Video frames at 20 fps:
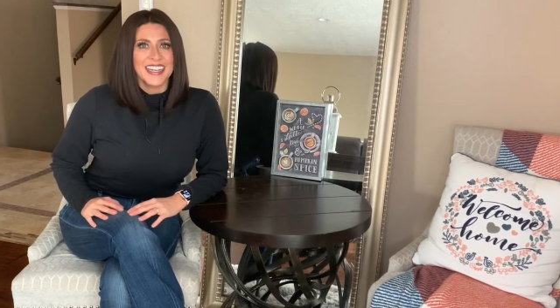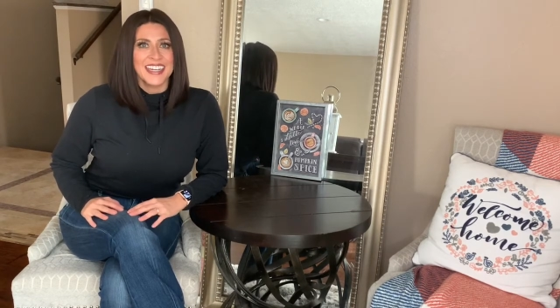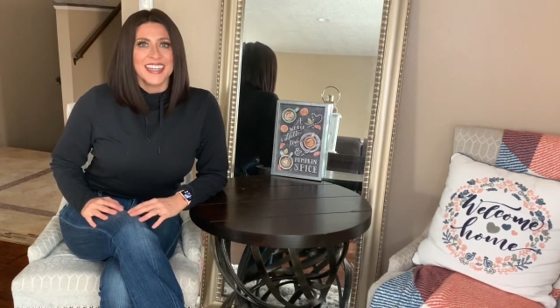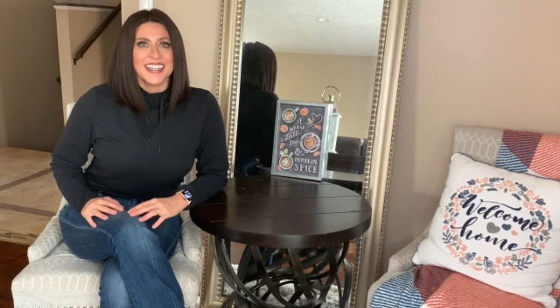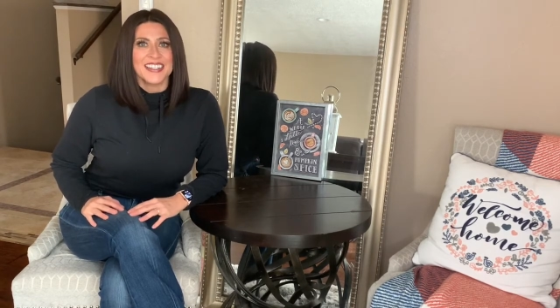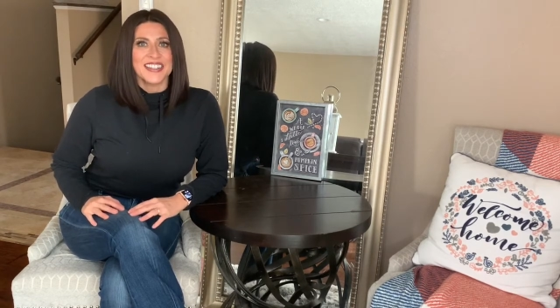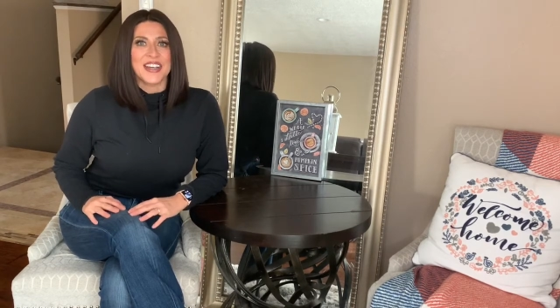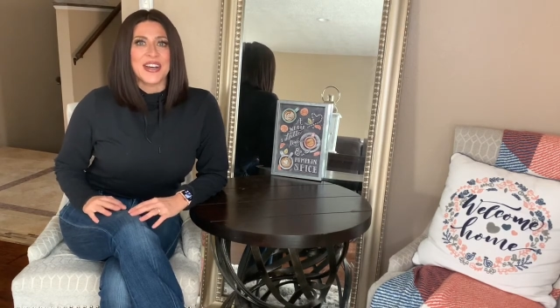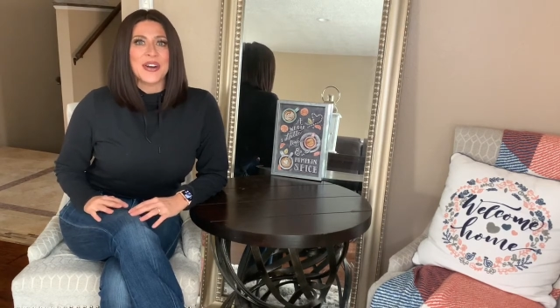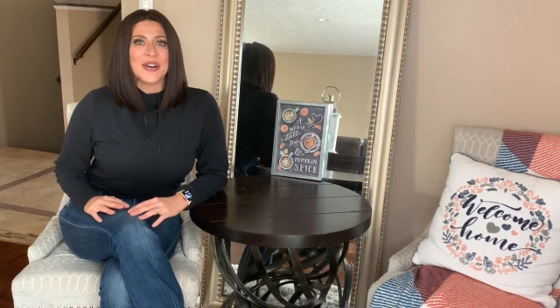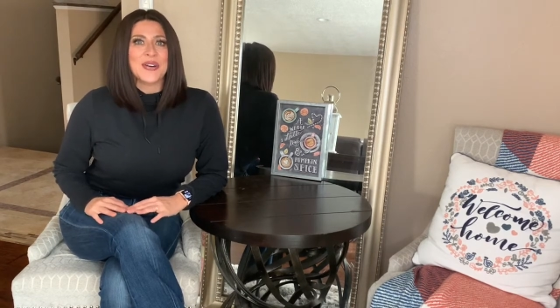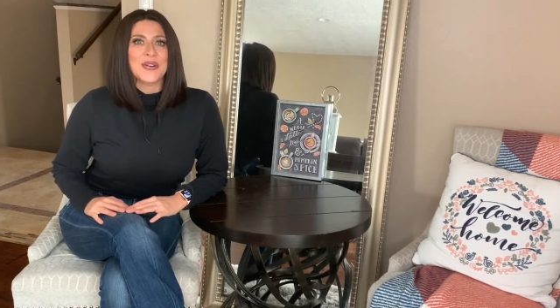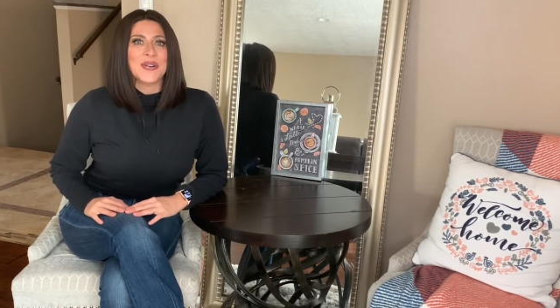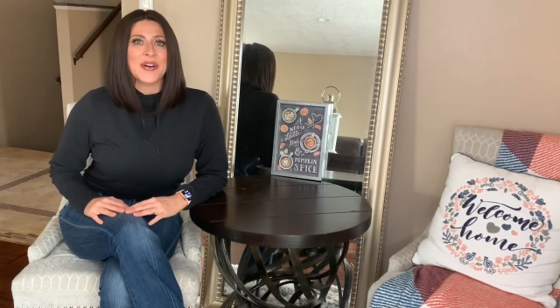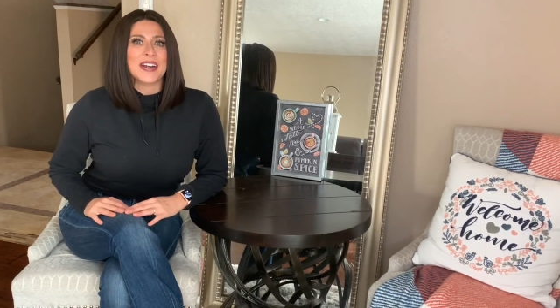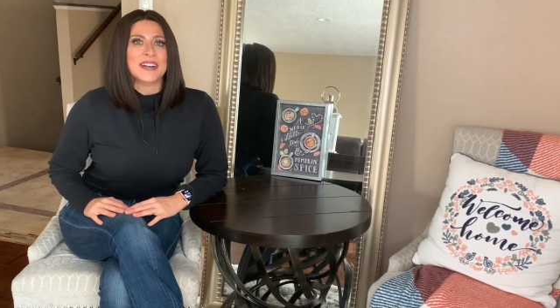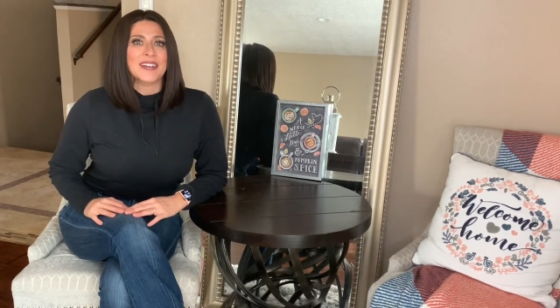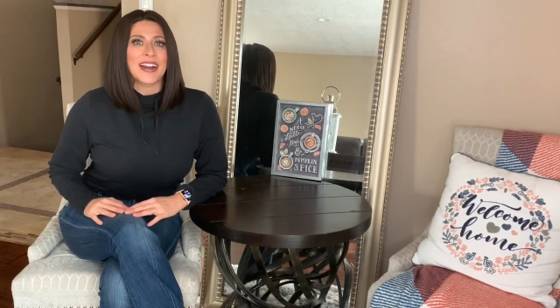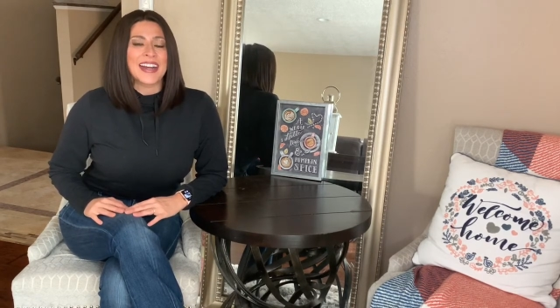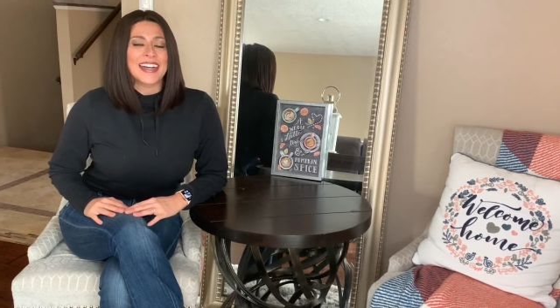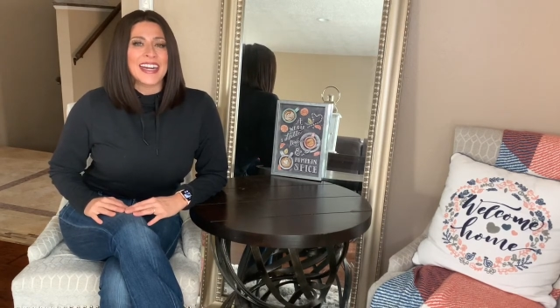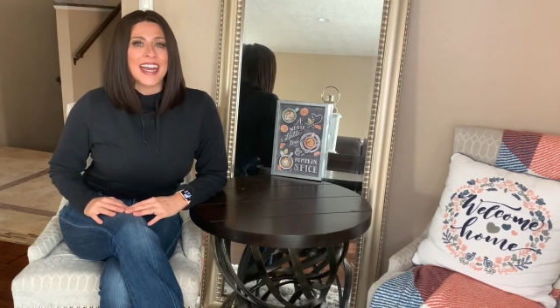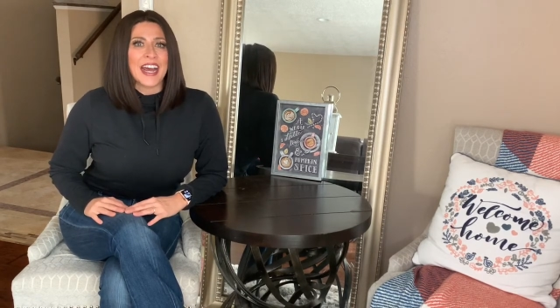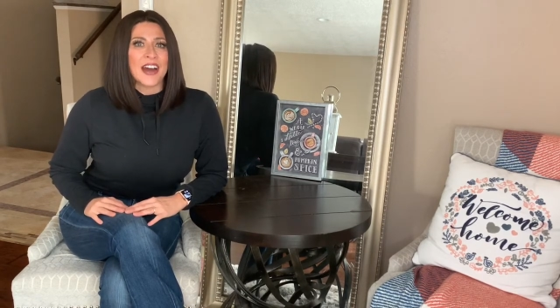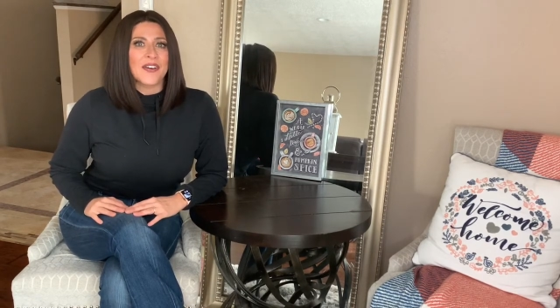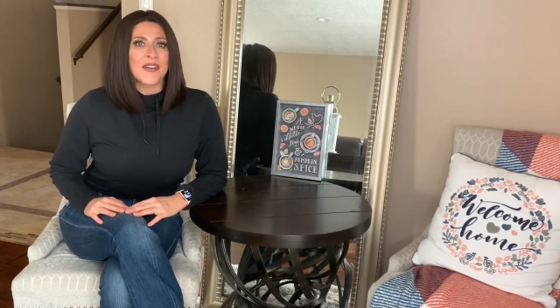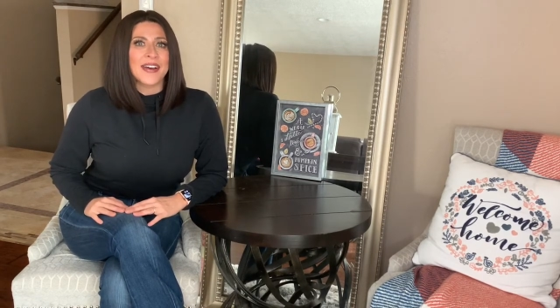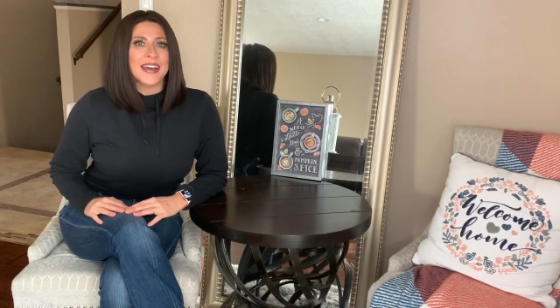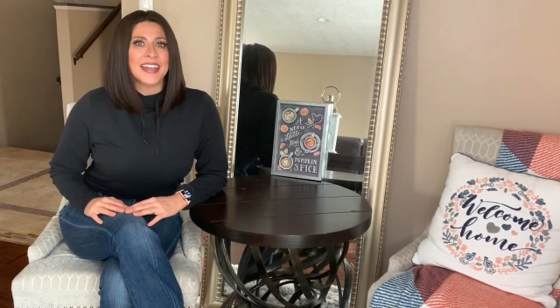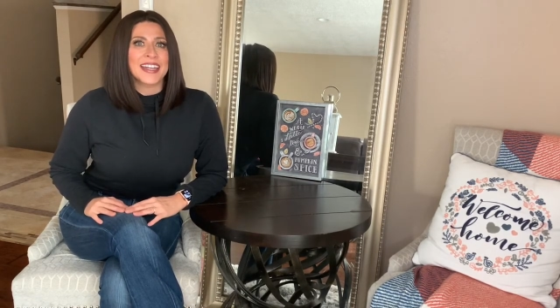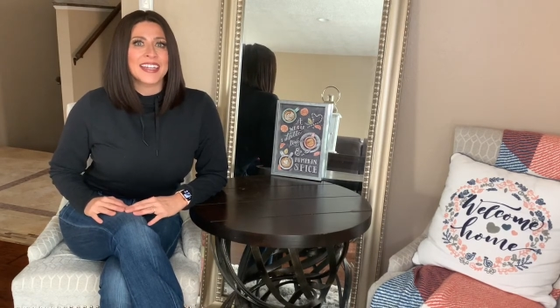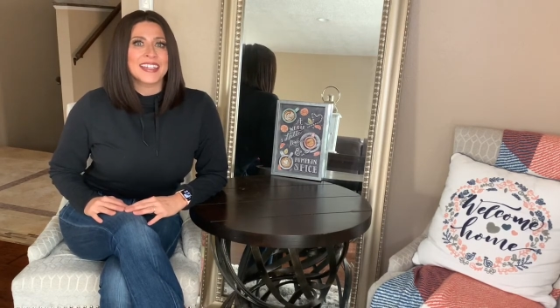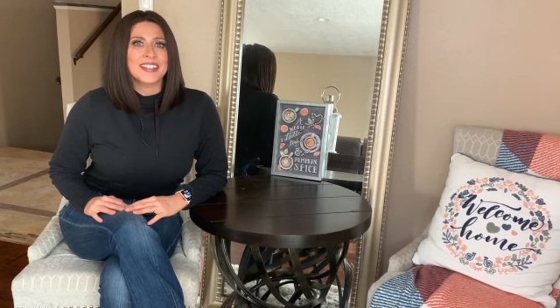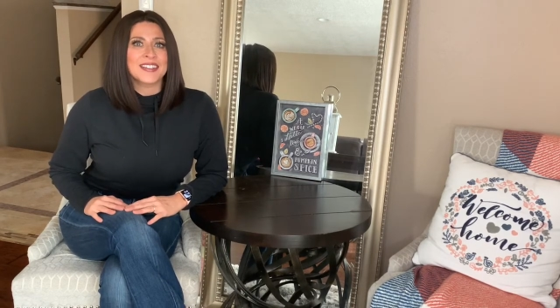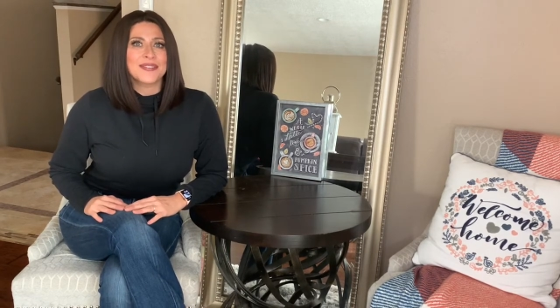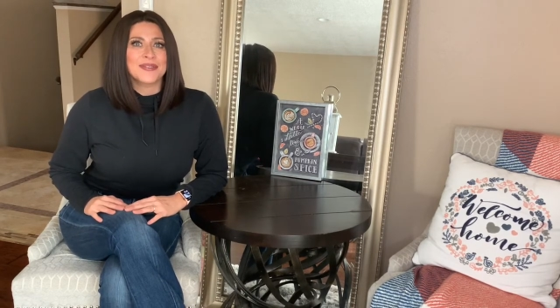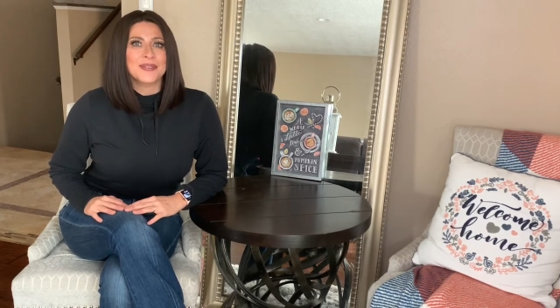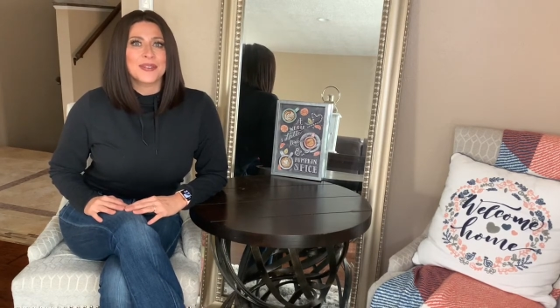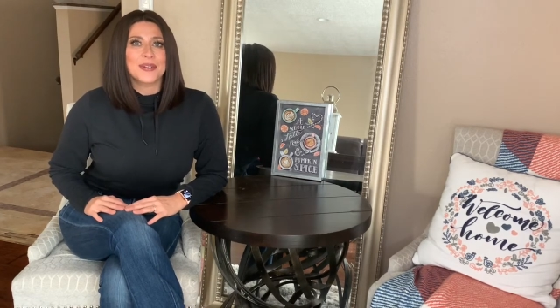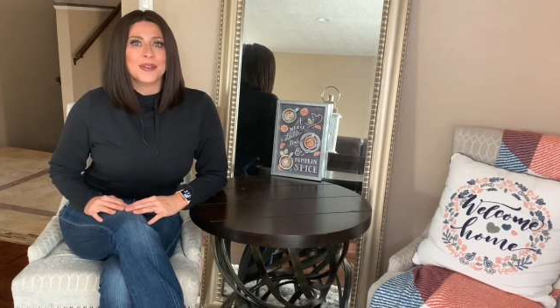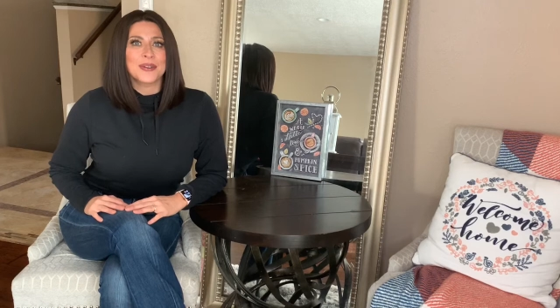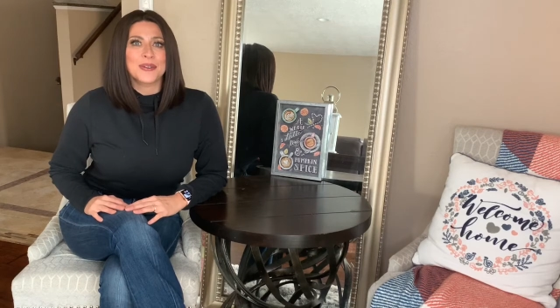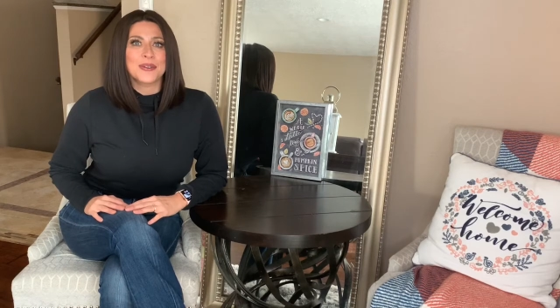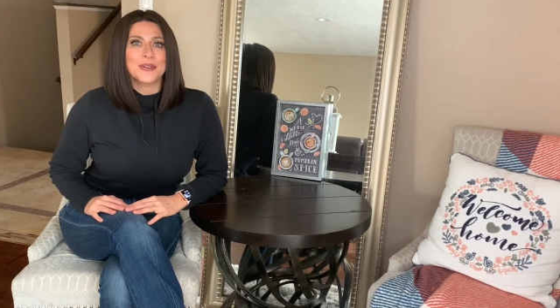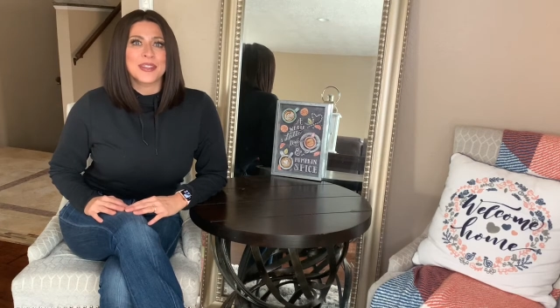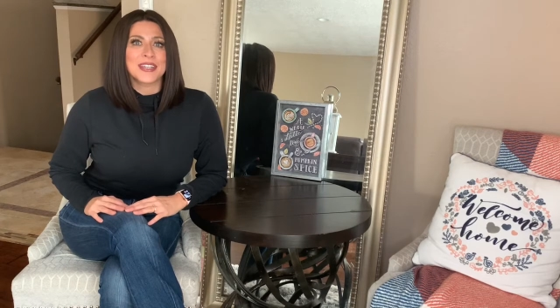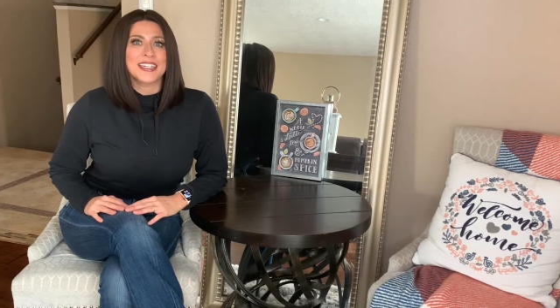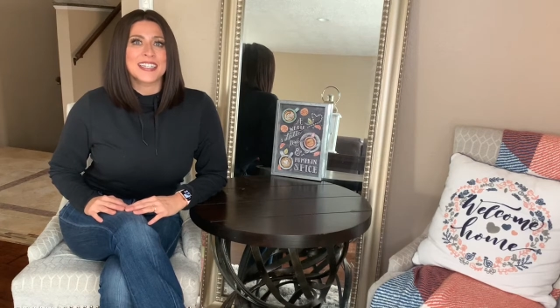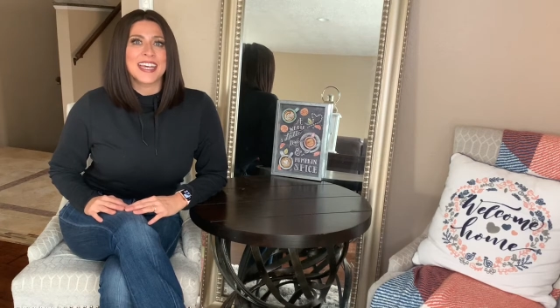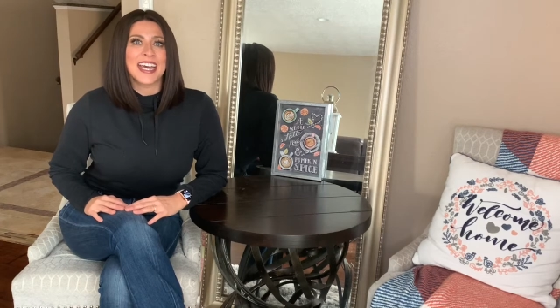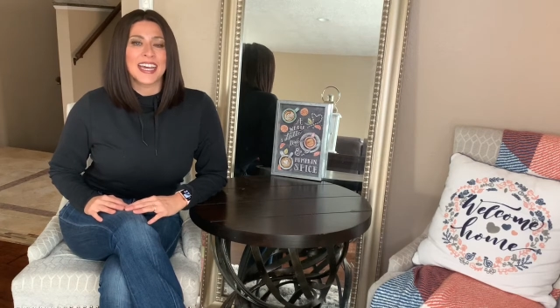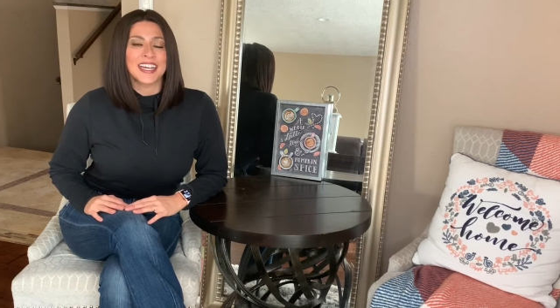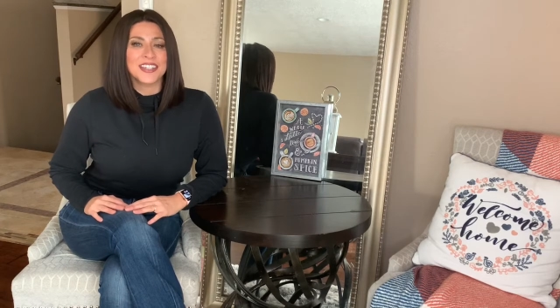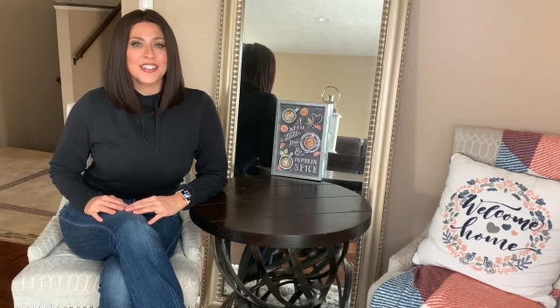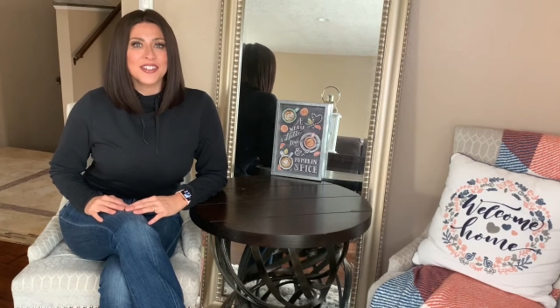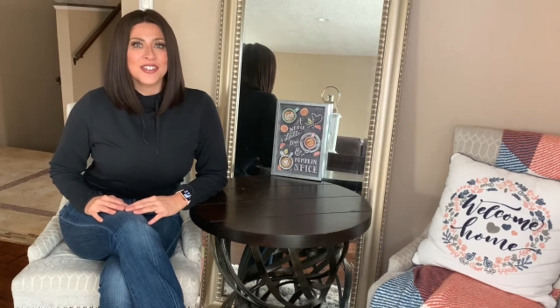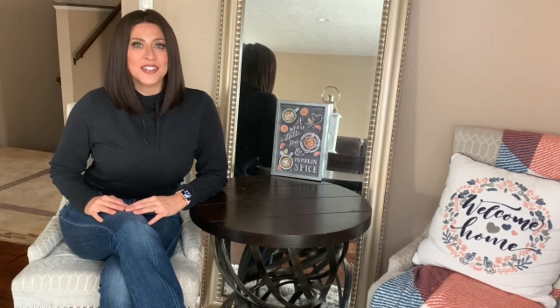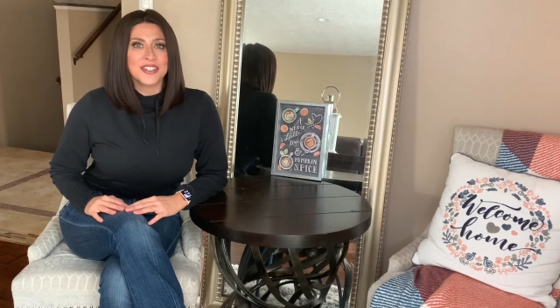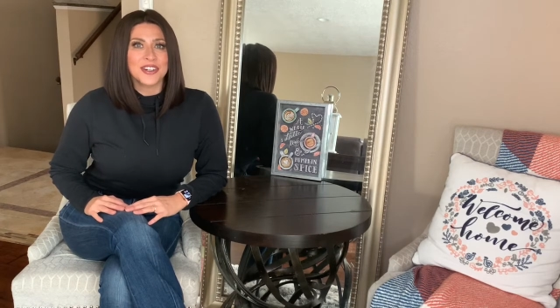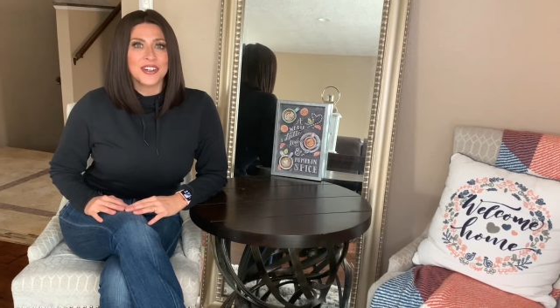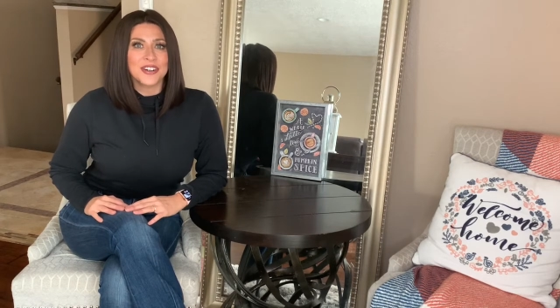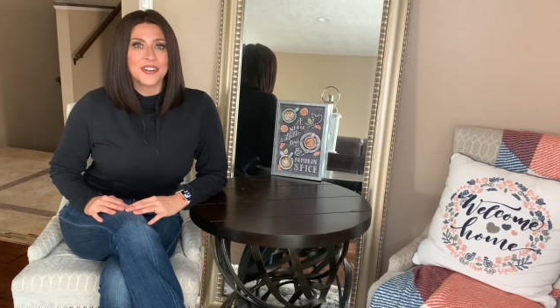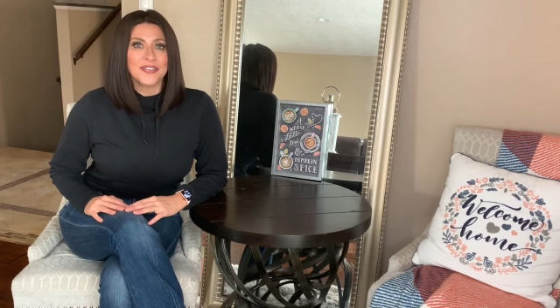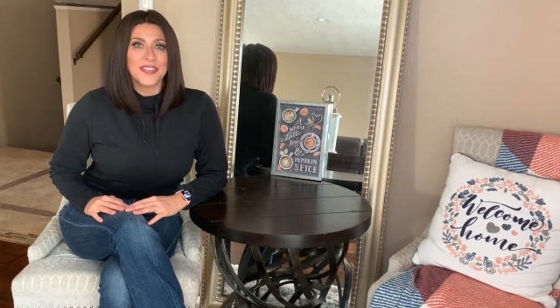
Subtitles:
So right now it is through the texture